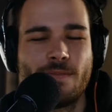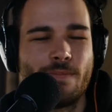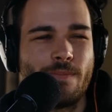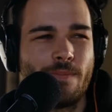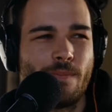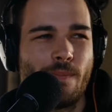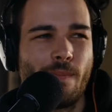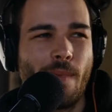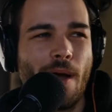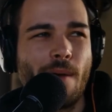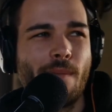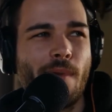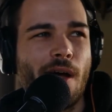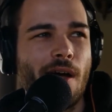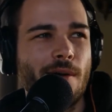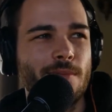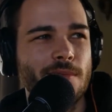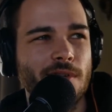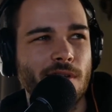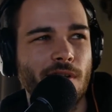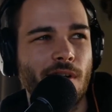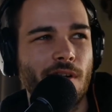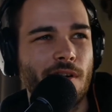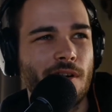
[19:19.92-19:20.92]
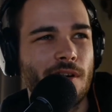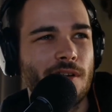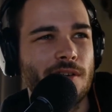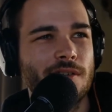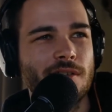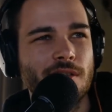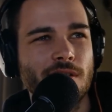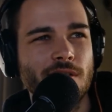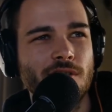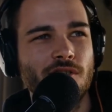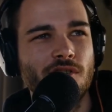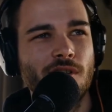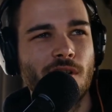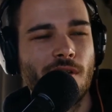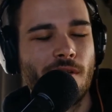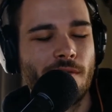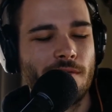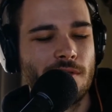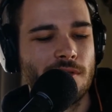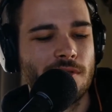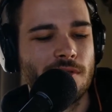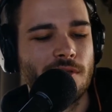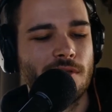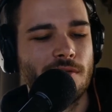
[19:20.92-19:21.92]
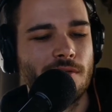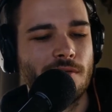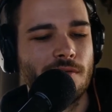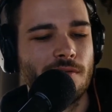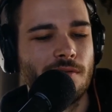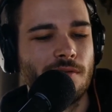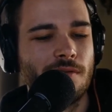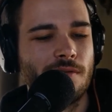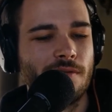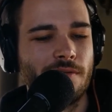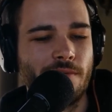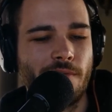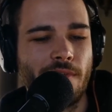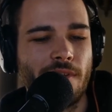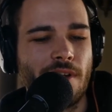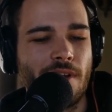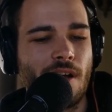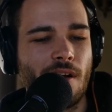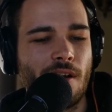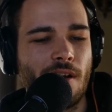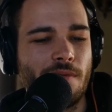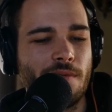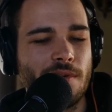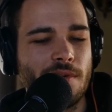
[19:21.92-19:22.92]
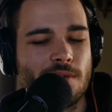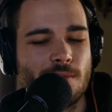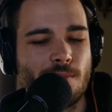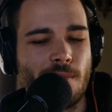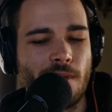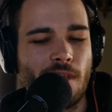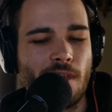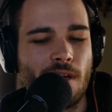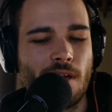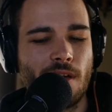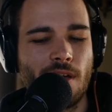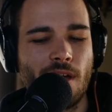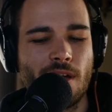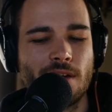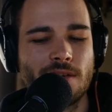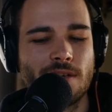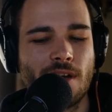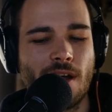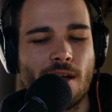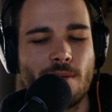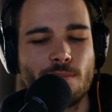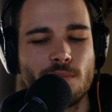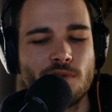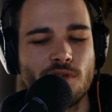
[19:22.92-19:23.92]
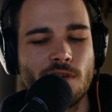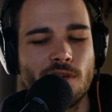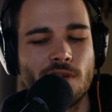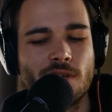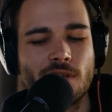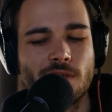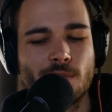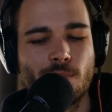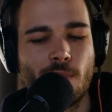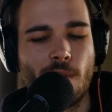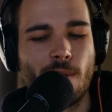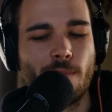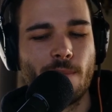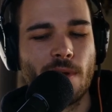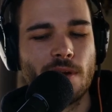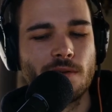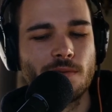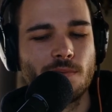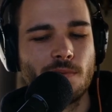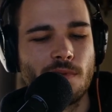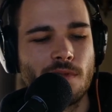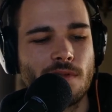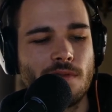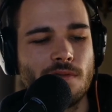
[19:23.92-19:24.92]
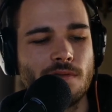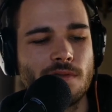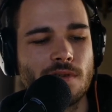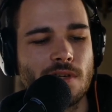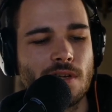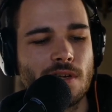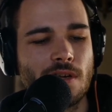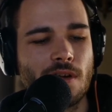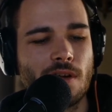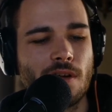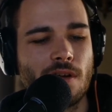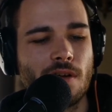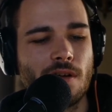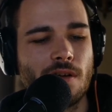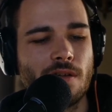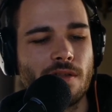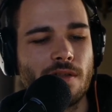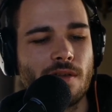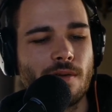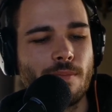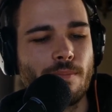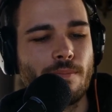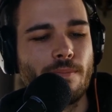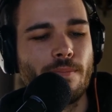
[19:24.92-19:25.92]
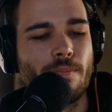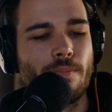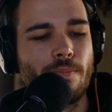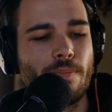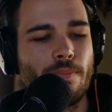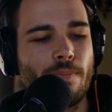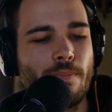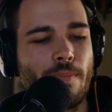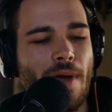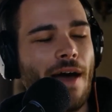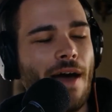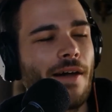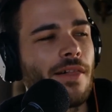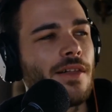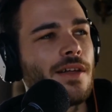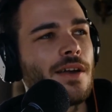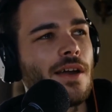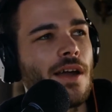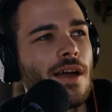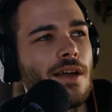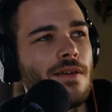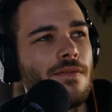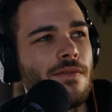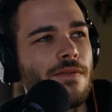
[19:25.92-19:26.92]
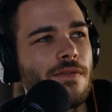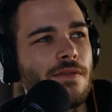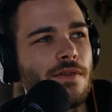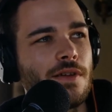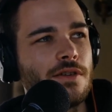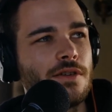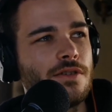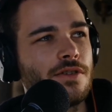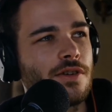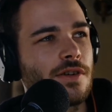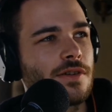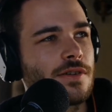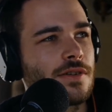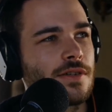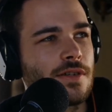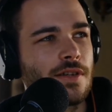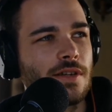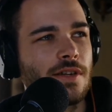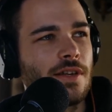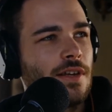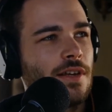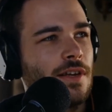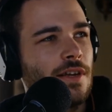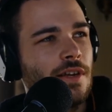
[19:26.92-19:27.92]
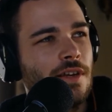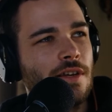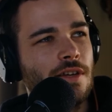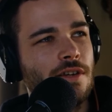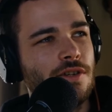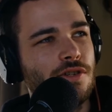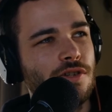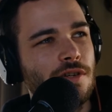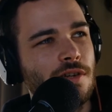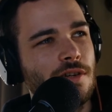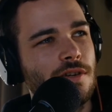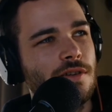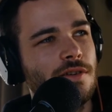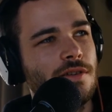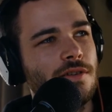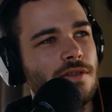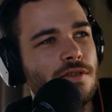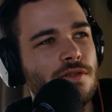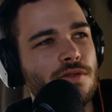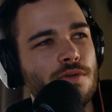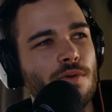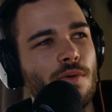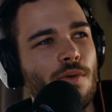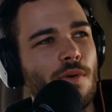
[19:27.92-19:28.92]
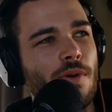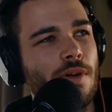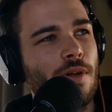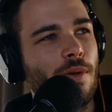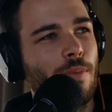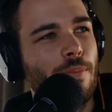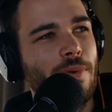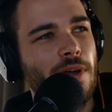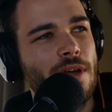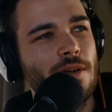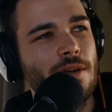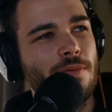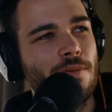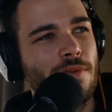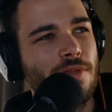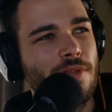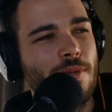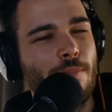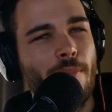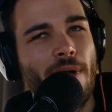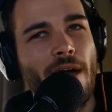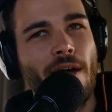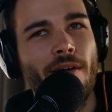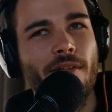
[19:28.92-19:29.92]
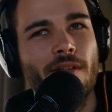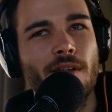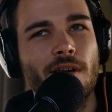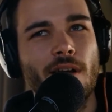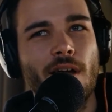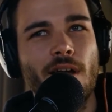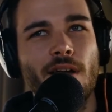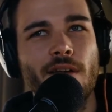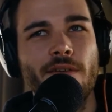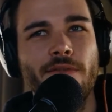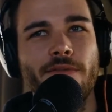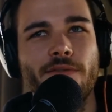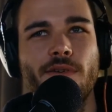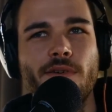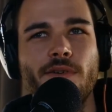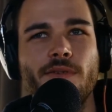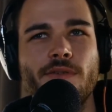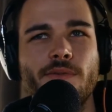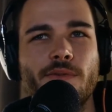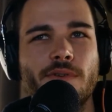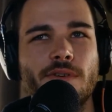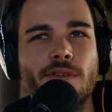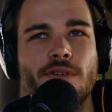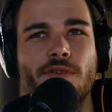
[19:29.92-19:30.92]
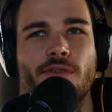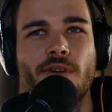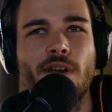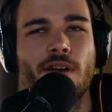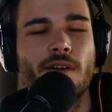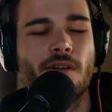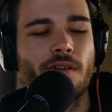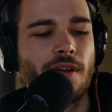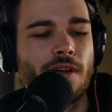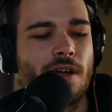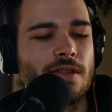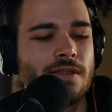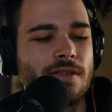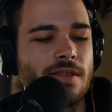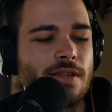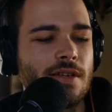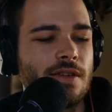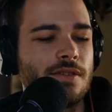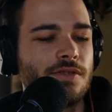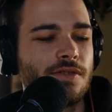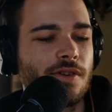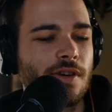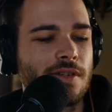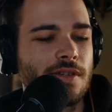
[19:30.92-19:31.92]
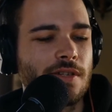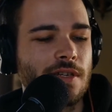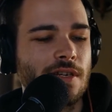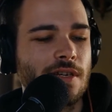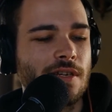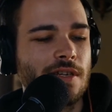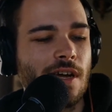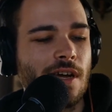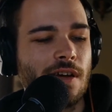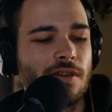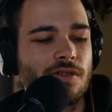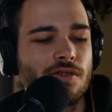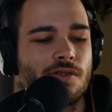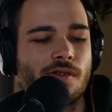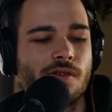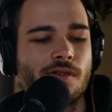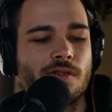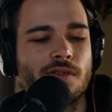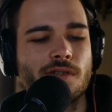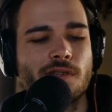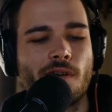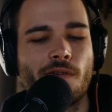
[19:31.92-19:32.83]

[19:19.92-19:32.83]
And my mom's an artist, and she'd always do, well, not always, but like at times she'd experiment with using the palette knife, and just she'd do oil paint with the palette knife and create all kinds of interesting textures.